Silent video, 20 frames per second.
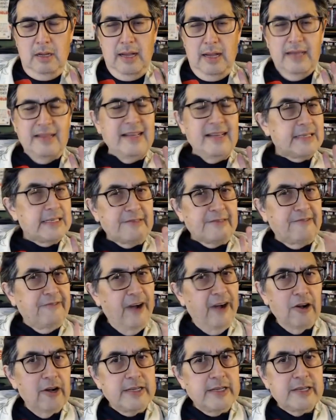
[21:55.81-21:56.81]
and this is
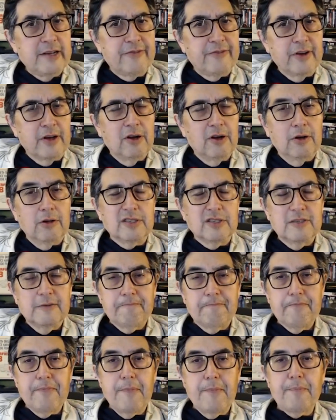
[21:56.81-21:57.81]
very difficult,
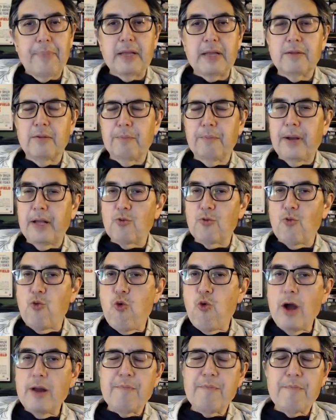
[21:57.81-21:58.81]
but but
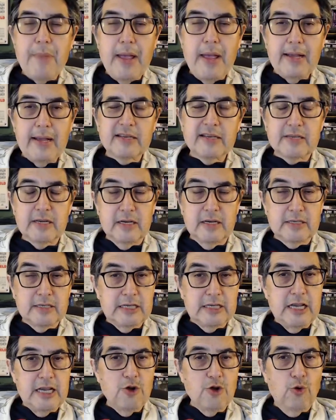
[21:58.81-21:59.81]
what makes a
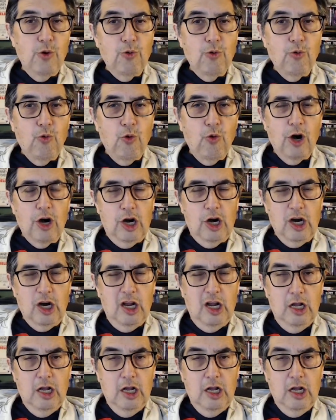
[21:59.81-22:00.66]
sequel work,